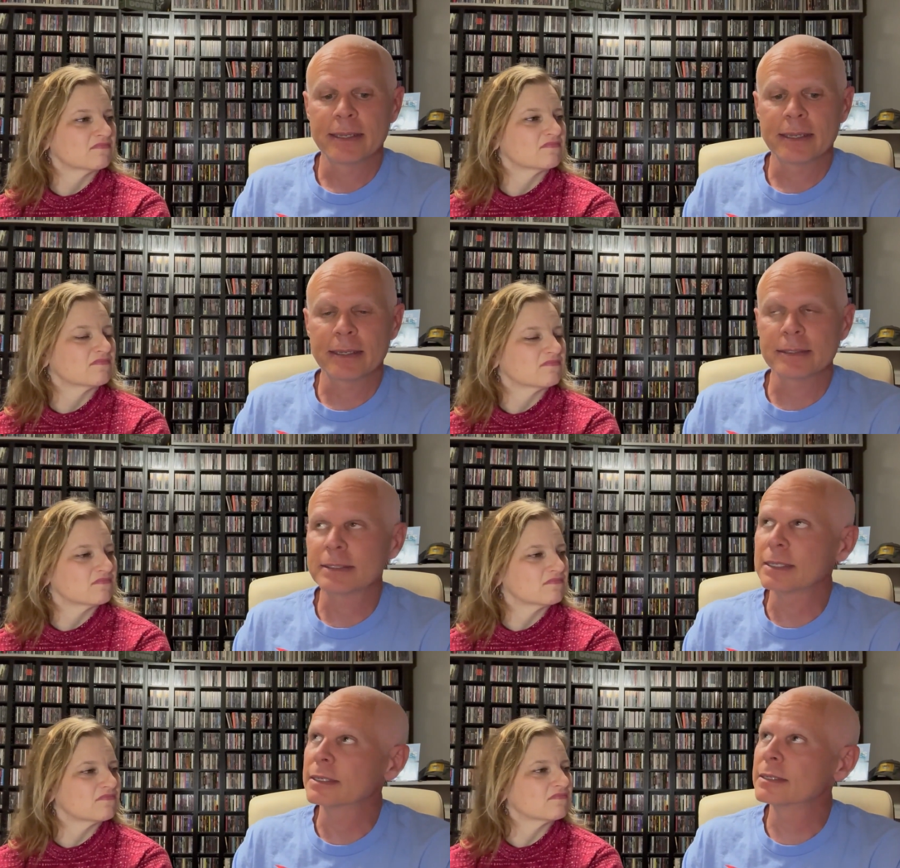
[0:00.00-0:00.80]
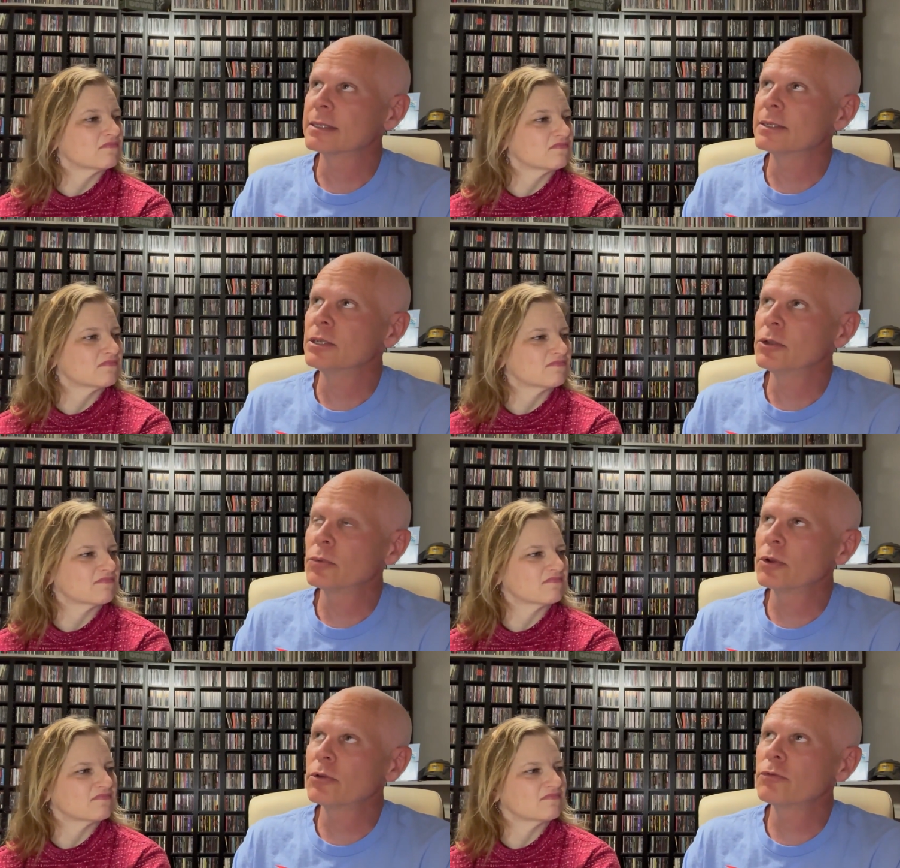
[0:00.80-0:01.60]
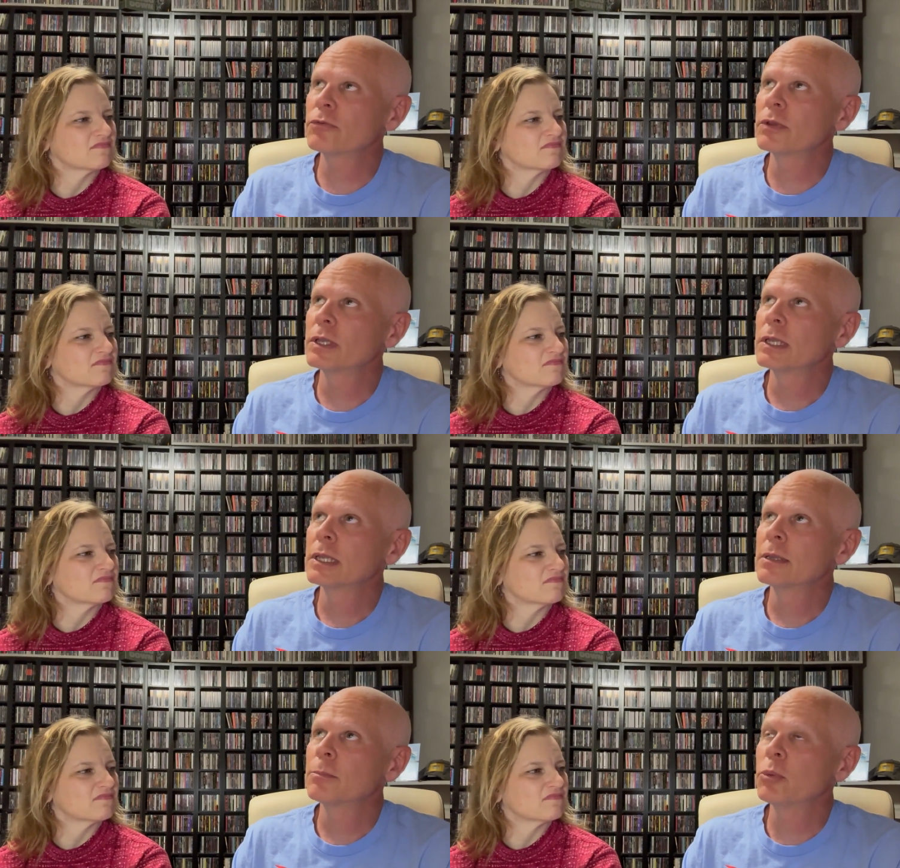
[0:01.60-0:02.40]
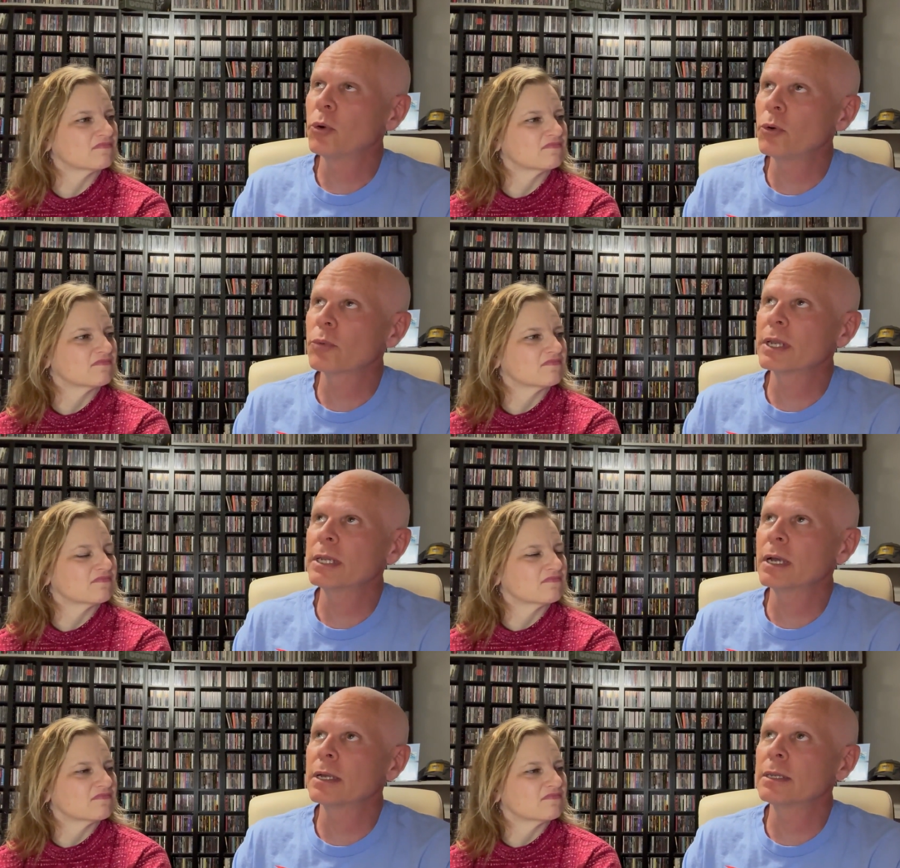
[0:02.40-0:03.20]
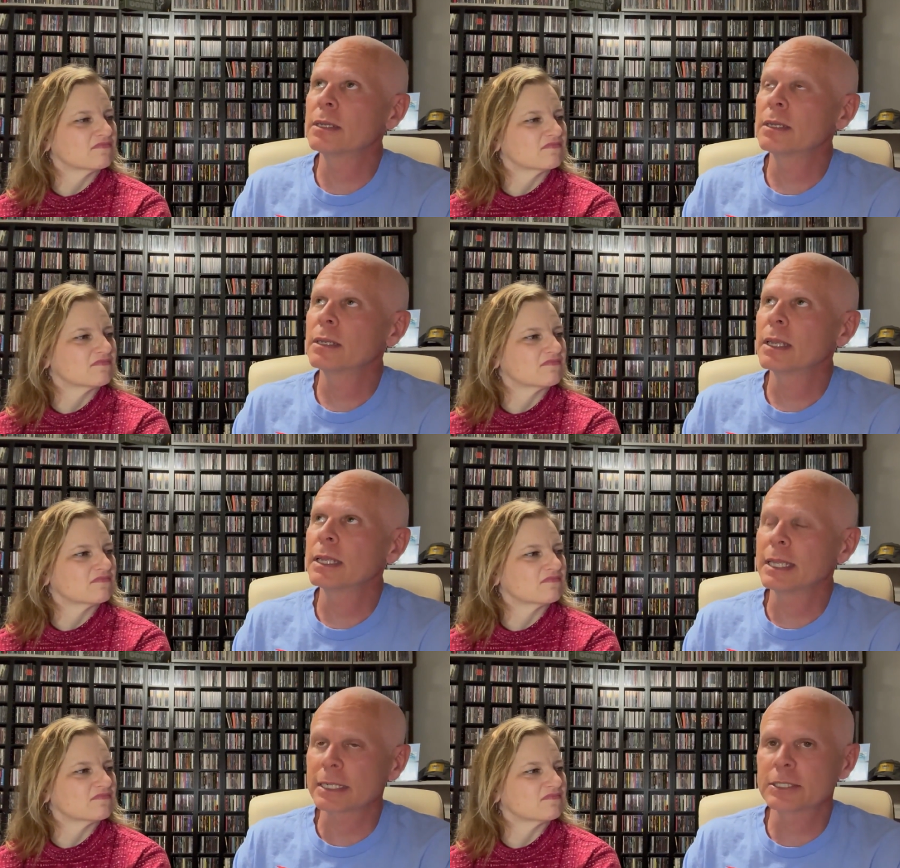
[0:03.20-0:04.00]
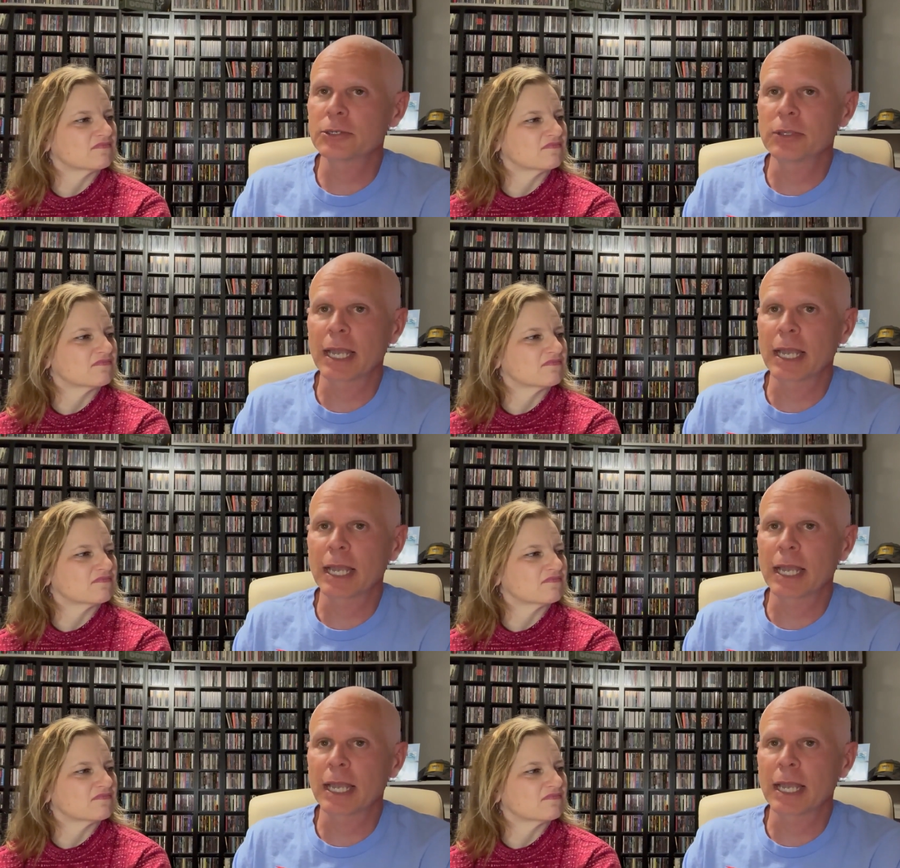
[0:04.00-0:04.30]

Speaker 1: uh, let's see, new roof, pool redone, and the exterior of the